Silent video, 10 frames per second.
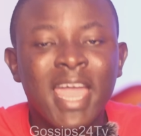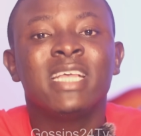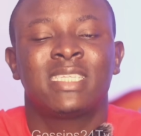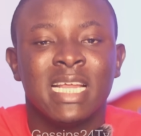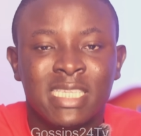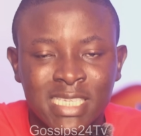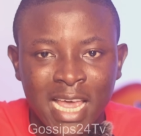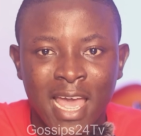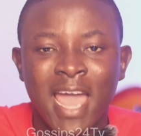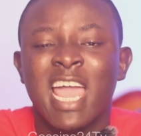a state
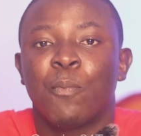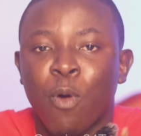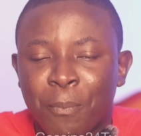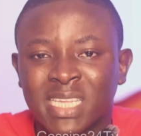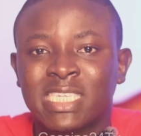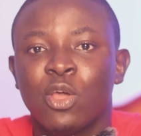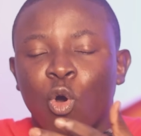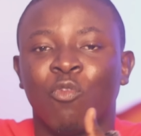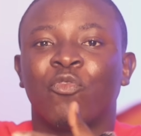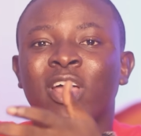is a
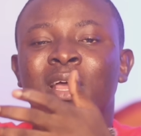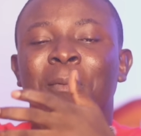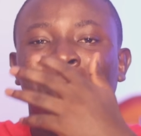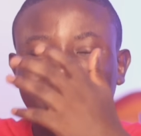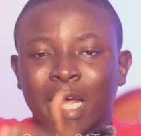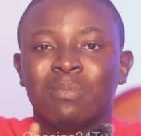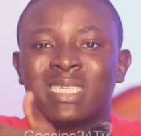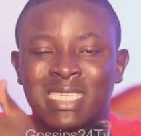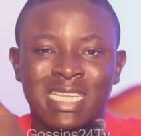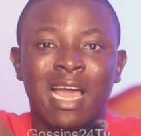property of
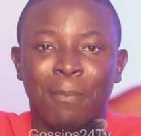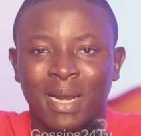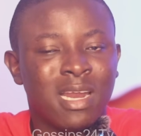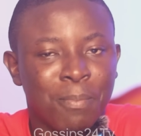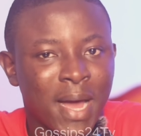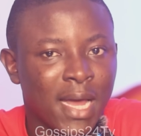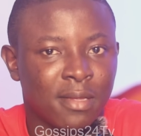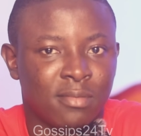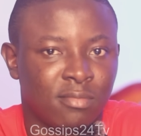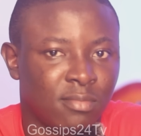Madame Cecilia Abena Dapaah.